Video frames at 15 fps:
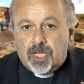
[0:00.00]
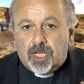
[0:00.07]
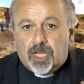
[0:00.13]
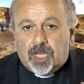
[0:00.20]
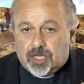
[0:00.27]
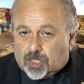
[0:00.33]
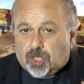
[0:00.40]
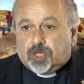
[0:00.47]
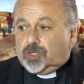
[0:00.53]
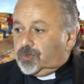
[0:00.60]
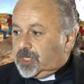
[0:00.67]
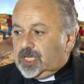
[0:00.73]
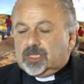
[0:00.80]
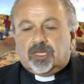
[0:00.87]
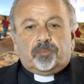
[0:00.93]

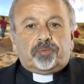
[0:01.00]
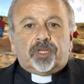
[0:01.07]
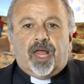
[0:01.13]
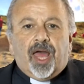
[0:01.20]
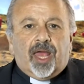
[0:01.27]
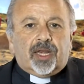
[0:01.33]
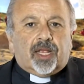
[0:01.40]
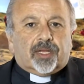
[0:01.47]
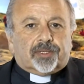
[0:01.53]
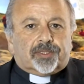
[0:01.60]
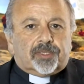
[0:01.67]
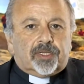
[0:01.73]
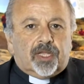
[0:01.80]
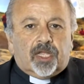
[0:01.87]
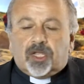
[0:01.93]
including the
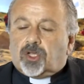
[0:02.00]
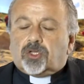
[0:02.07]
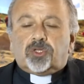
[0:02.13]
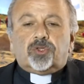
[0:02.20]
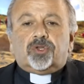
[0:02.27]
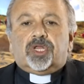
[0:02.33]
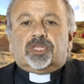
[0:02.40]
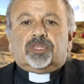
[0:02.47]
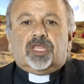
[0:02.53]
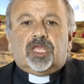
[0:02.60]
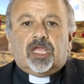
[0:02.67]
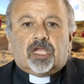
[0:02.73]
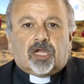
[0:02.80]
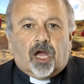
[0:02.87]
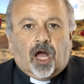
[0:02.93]
planet, including
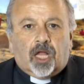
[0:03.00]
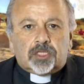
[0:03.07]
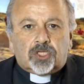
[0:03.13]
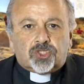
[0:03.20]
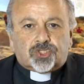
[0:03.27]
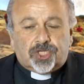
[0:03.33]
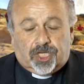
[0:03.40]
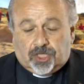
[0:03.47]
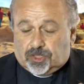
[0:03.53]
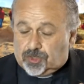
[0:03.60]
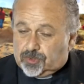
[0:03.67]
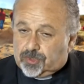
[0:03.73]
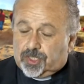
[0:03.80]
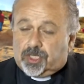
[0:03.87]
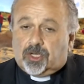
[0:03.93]
the ecology,
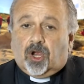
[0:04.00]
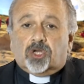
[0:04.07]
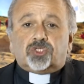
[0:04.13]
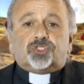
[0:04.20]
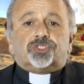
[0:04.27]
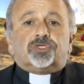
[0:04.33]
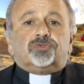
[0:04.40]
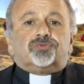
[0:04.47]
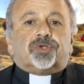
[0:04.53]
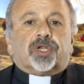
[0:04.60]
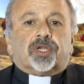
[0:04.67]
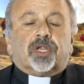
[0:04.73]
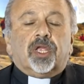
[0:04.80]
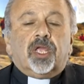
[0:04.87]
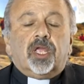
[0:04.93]
including our
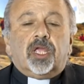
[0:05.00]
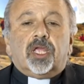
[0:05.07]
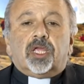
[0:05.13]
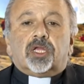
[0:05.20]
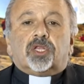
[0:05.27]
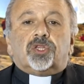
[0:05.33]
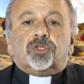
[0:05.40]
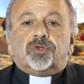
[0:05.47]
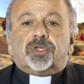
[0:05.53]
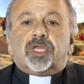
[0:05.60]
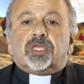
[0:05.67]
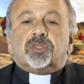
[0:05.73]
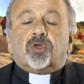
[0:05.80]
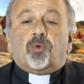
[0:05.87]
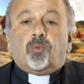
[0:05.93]
children,
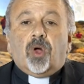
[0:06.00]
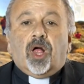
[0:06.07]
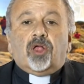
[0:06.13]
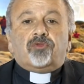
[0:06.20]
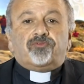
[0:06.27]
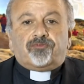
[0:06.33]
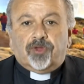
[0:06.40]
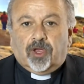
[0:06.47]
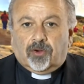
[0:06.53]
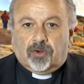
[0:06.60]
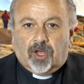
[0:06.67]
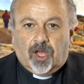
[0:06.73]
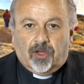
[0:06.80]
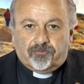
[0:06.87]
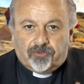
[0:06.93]
including the welfare
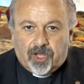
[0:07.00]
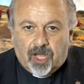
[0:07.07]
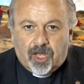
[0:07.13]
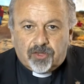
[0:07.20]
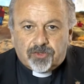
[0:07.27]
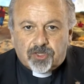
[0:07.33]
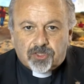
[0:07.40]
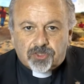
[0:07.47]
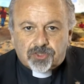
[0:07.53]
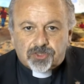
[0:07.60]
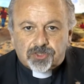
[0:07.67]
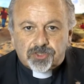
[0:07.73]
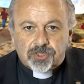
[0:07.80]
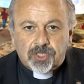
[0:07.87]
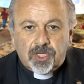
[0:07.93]
of
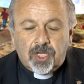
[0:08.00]
others.